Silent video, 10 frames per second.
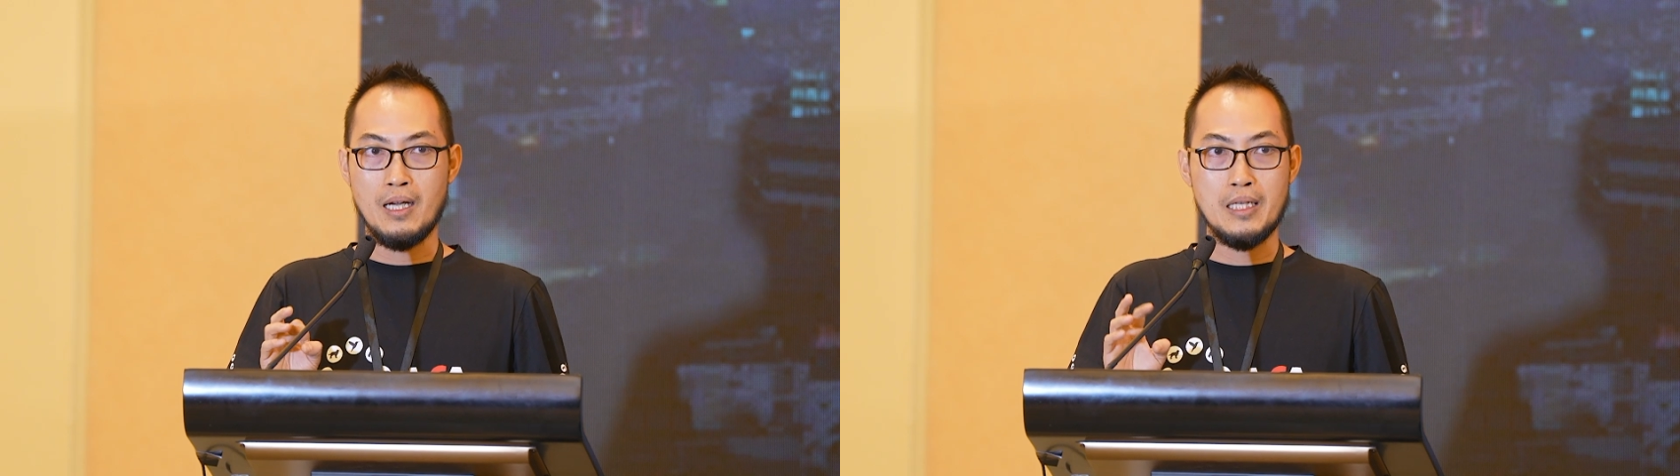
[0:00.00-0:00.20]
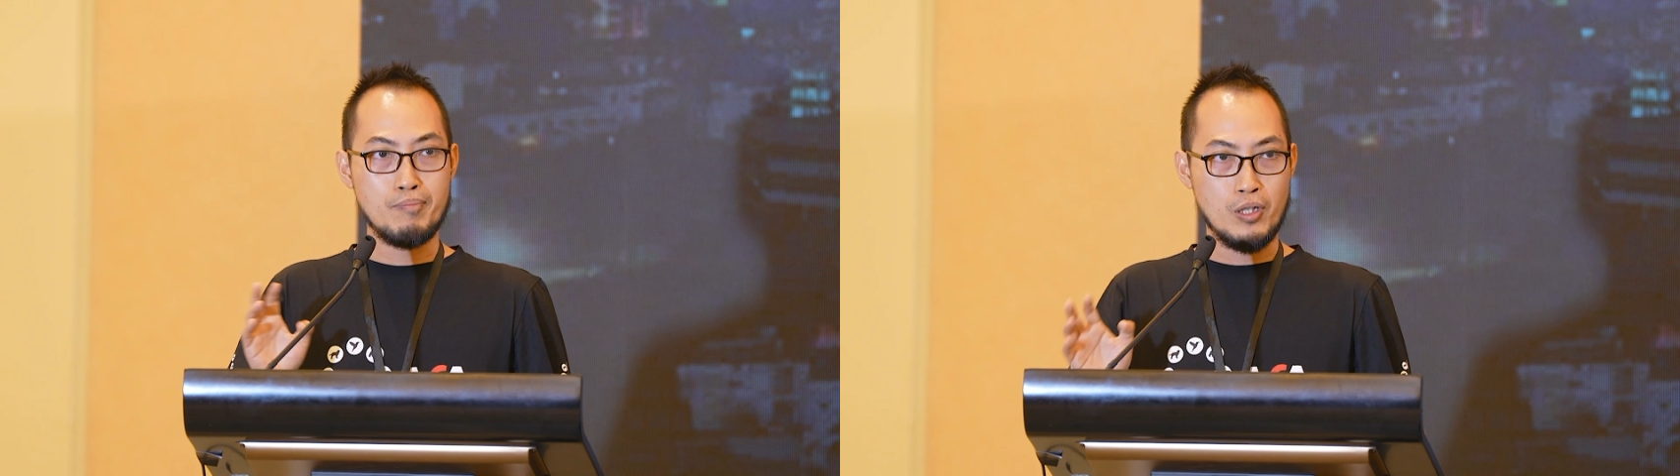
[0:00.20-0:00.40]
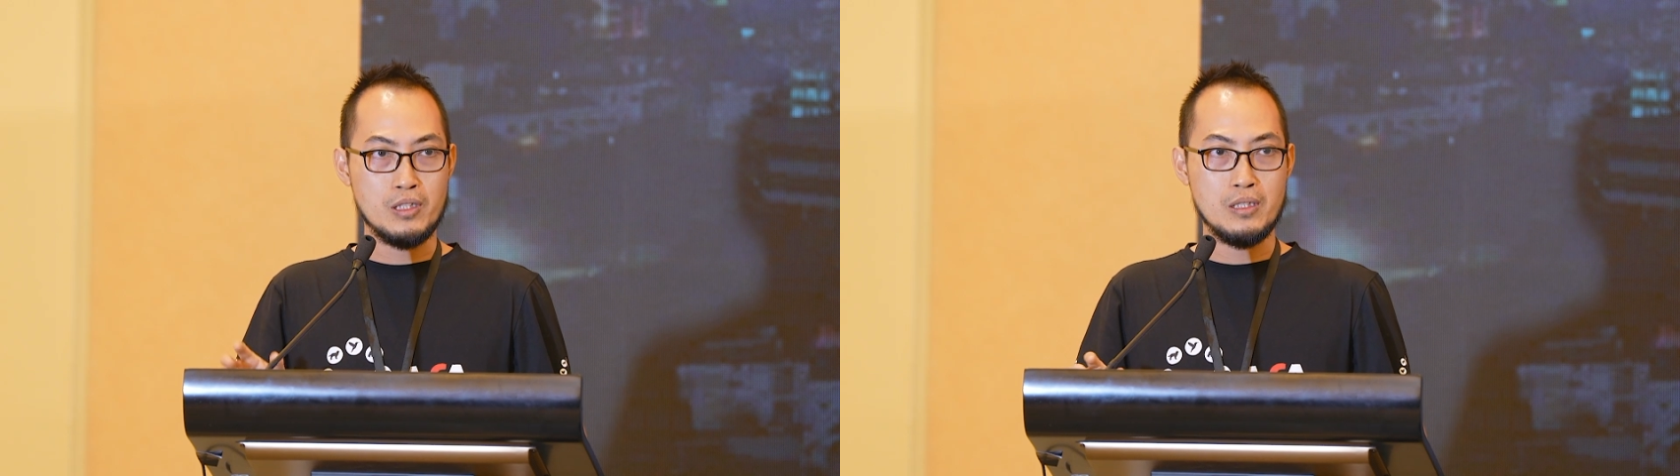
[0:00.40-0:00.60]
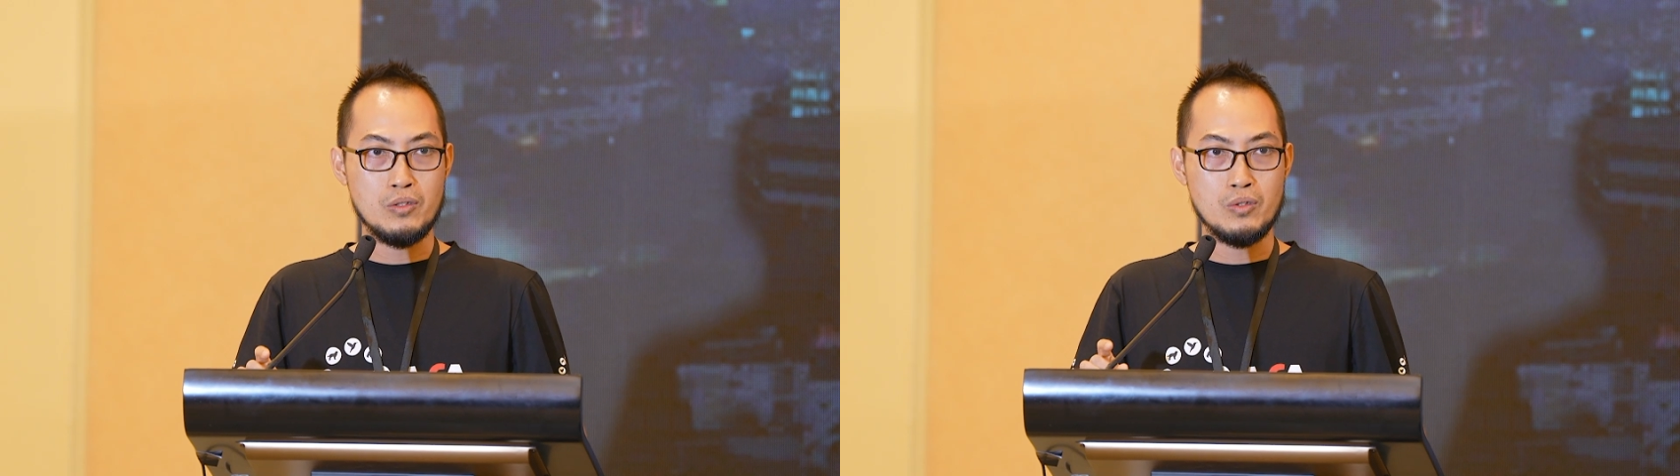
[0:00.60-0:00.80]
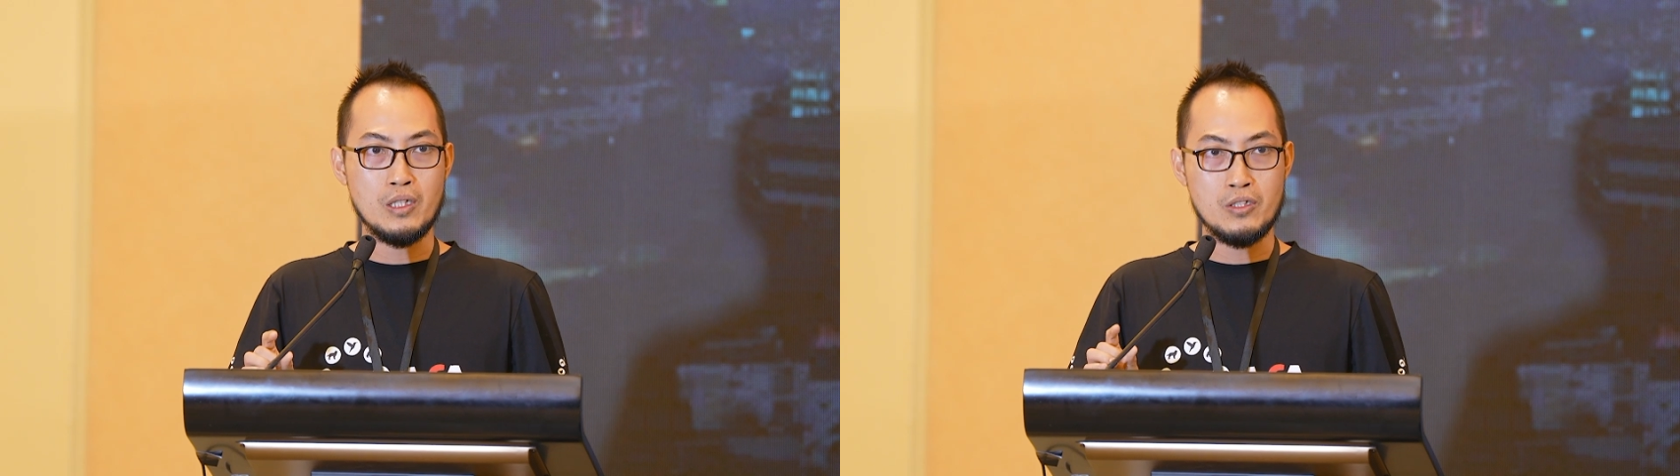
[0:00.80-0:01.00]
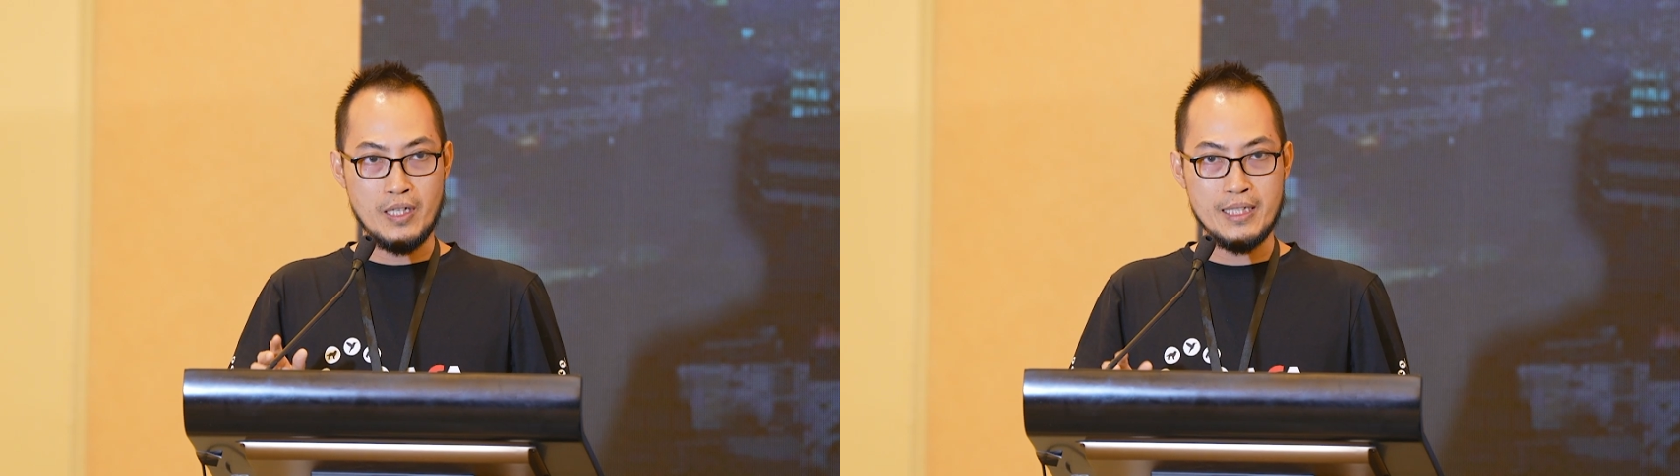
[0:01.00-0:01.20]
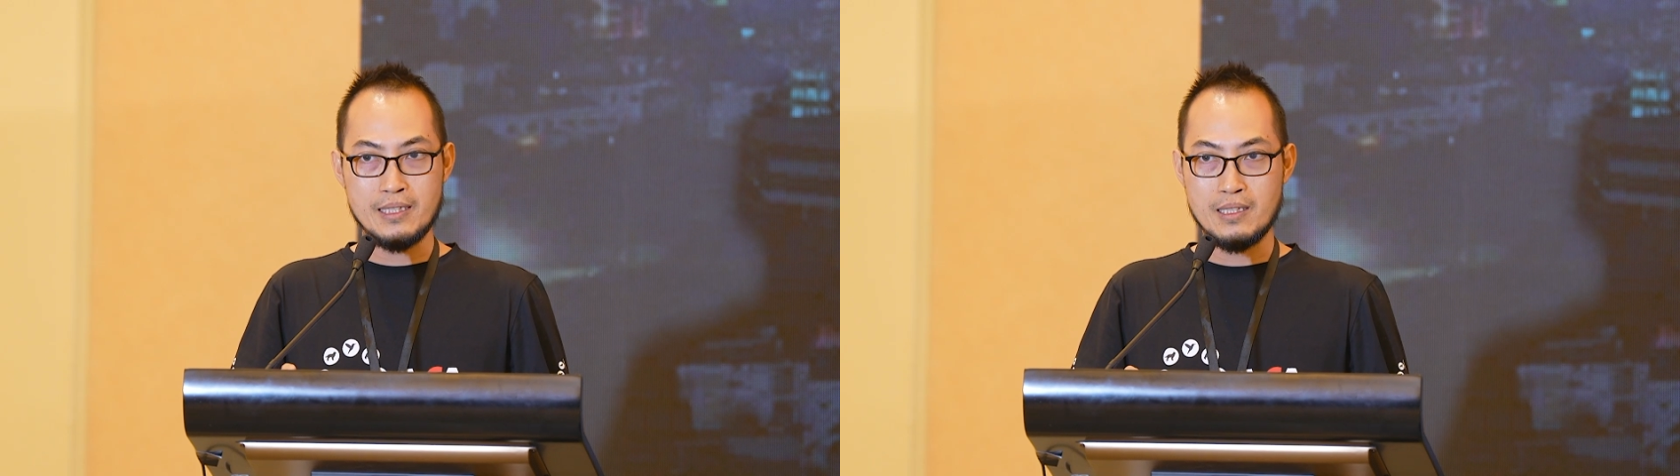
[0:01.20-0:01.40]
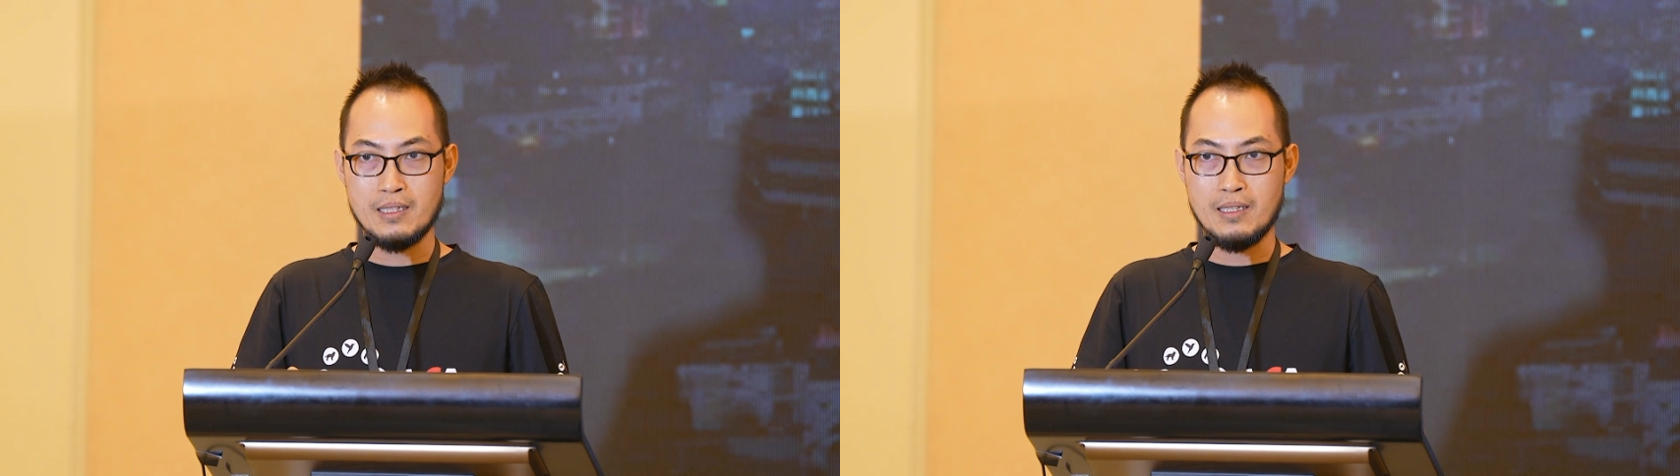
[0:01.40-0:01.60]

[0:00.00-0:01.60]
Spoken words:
important to address